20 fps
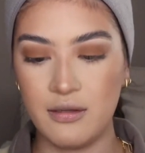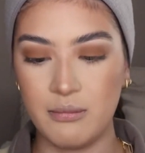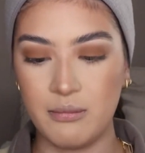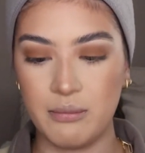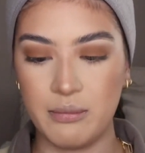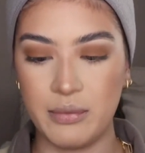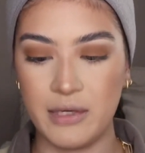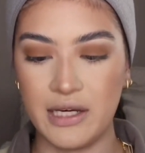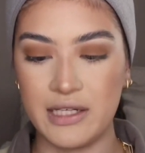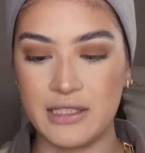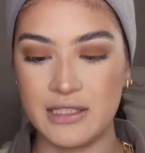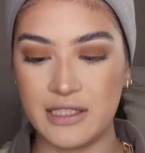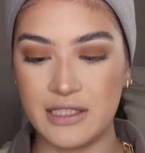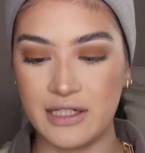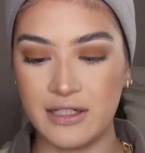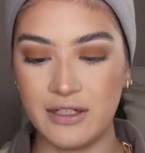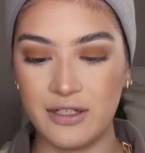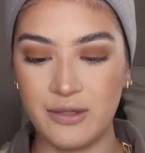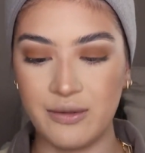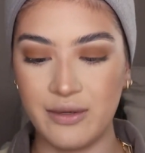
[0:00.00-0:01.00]
but I
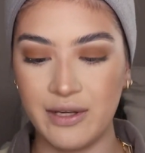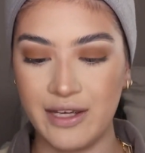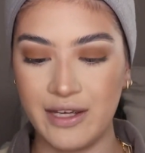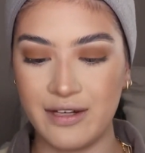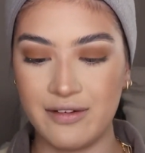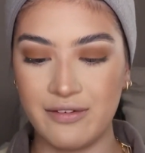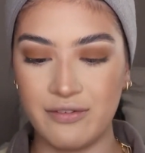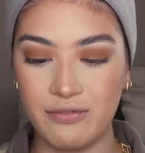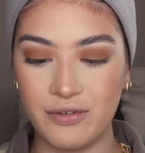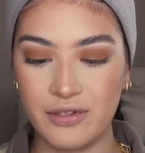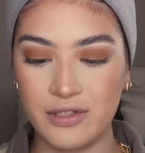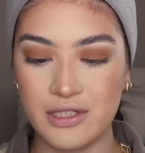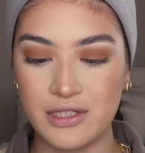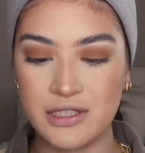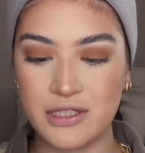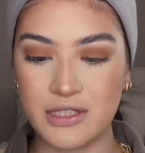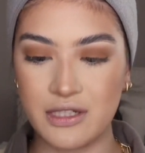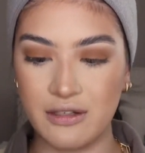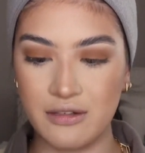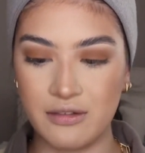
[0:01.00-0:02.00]
didn't know it had a freaking
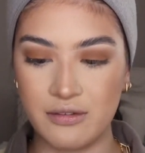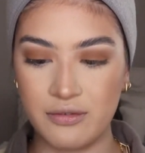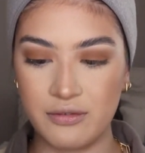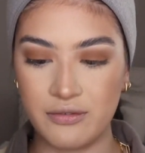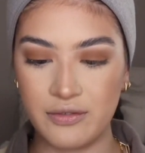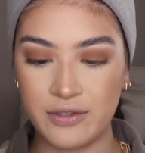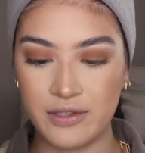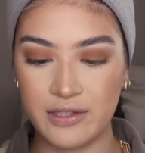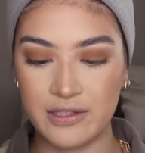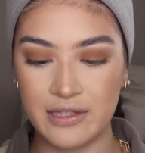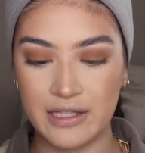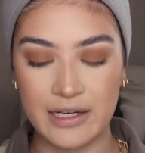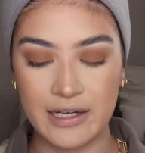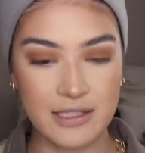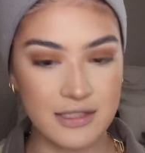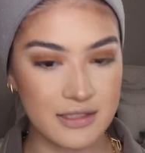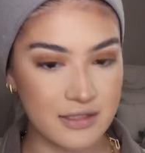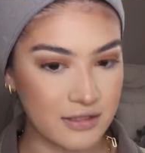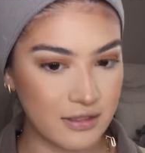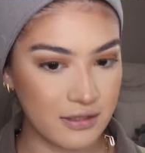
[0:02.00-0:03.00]
gel over here. That
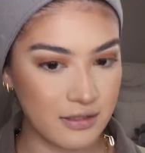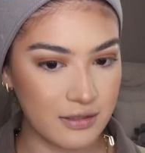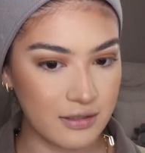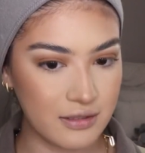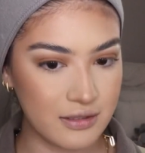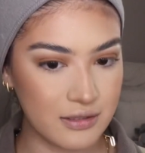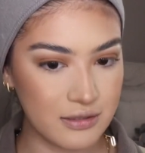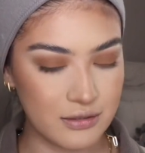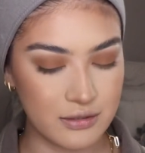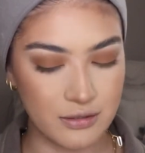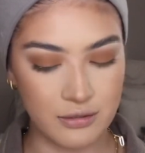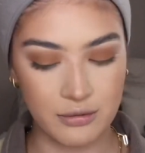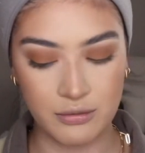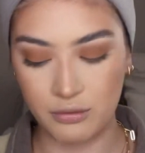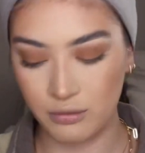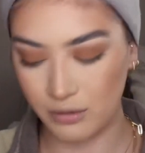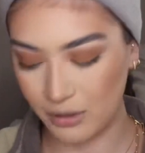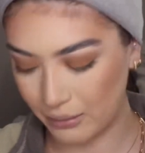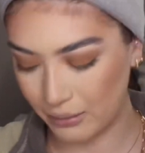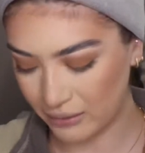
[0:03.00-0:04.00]
is so cool.
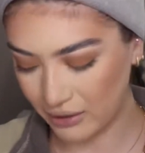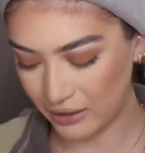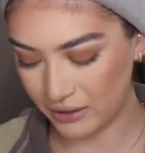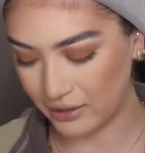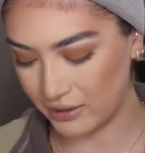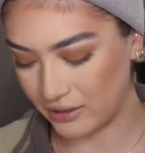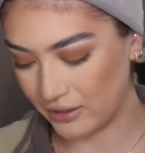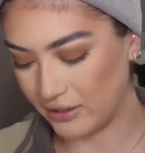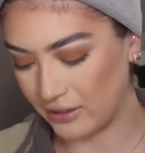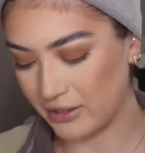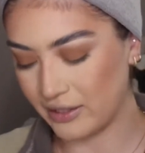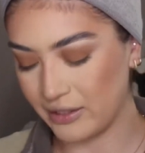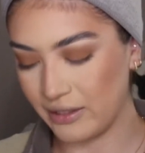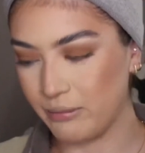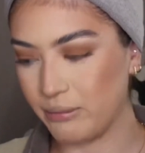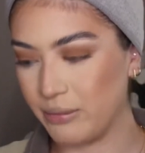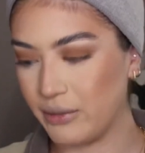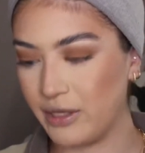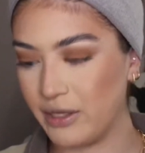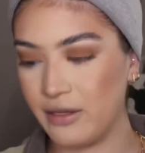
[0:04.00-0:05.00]
I'm not gonna need it,
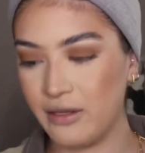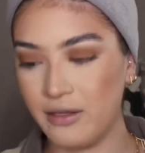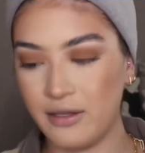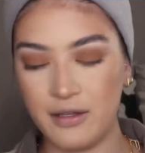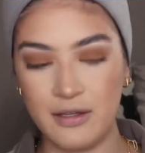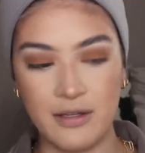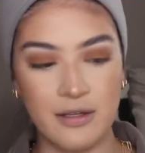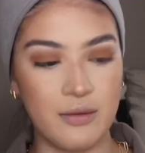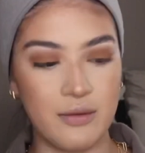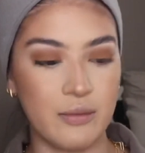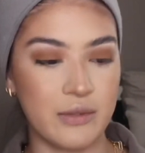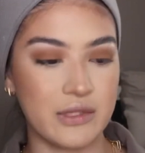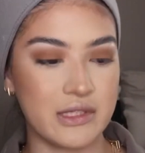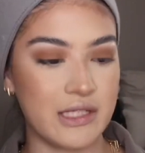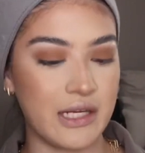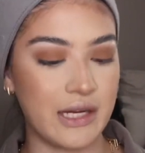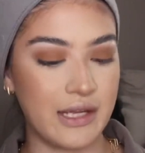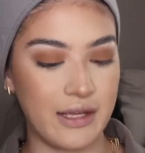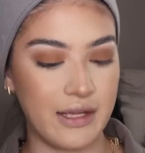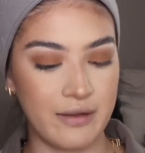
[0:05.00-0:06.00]
but
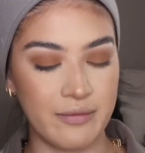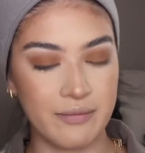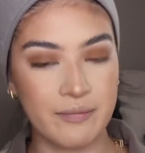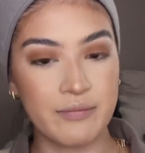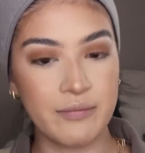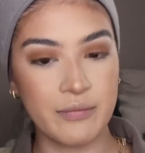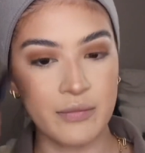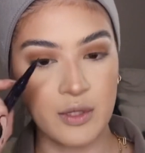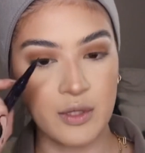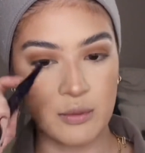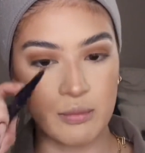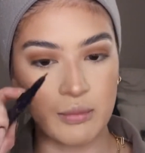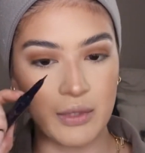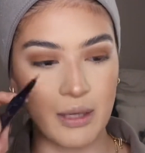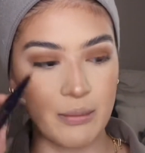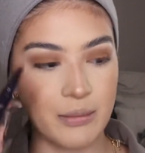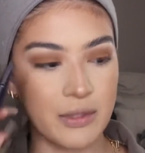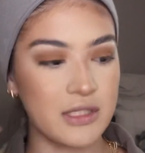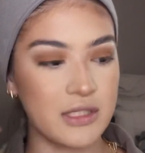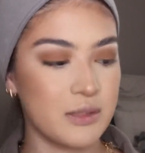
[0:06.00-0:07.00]
today. But I'm
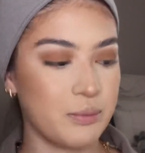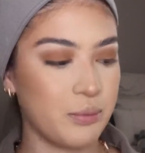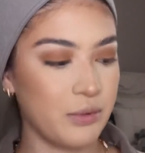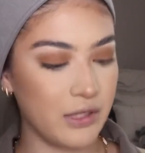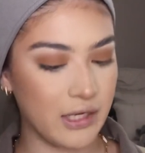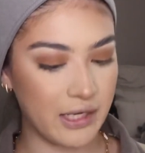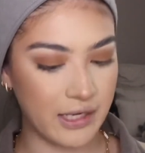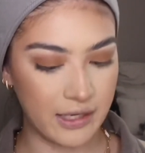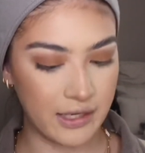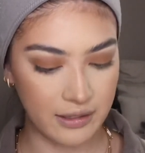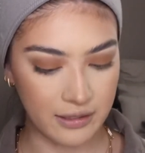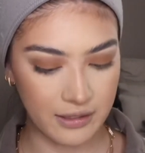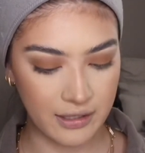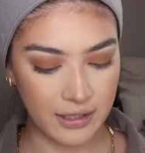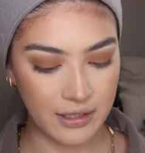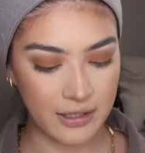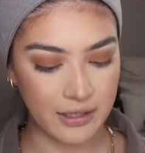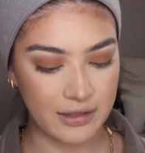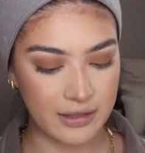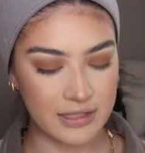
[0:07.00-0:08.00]
gonna use brunette,
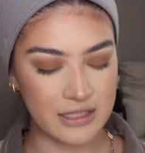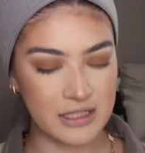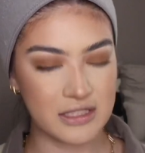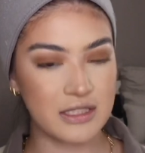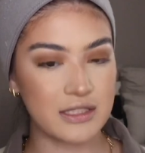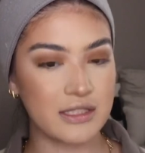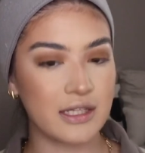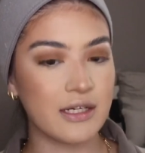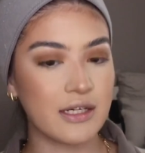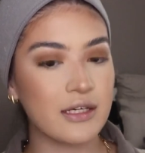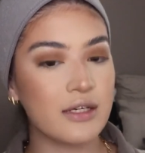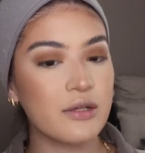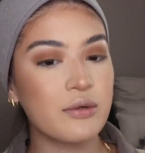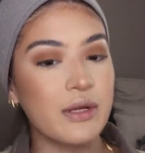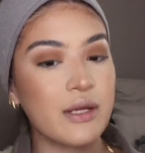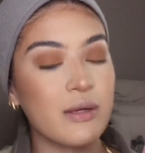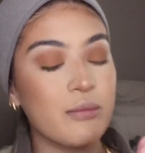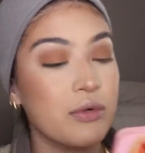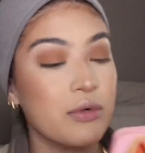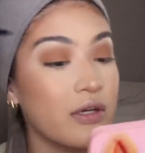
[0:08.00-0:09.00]
and this is just gonna
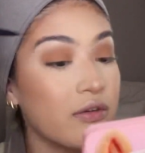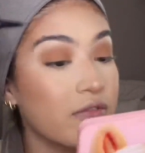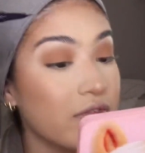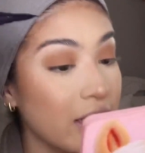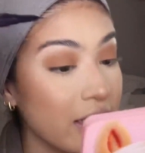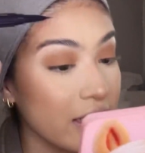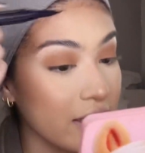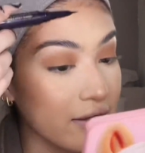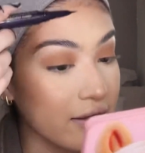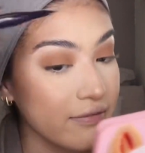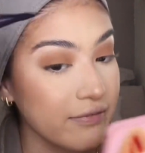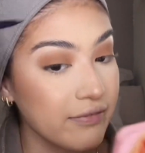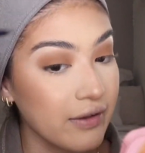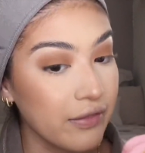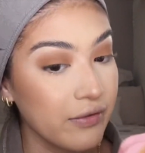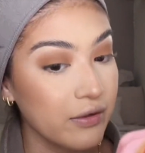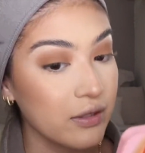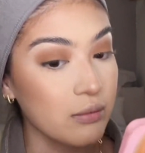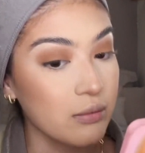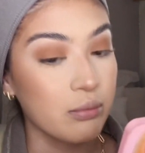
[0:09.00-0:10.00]
create more of like a
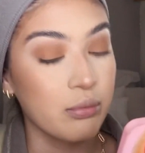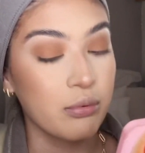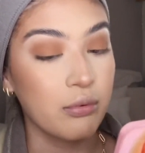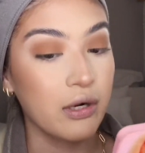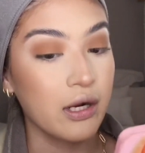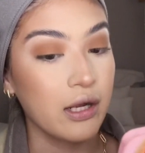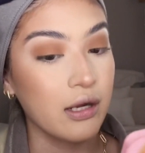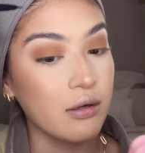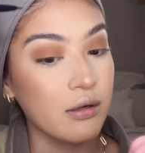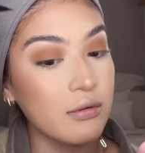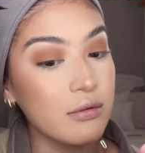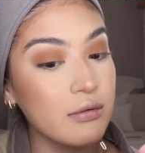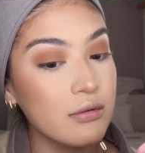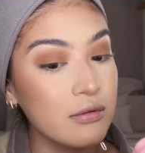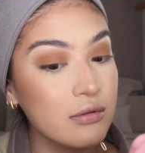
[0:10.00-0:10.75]
feathered brow.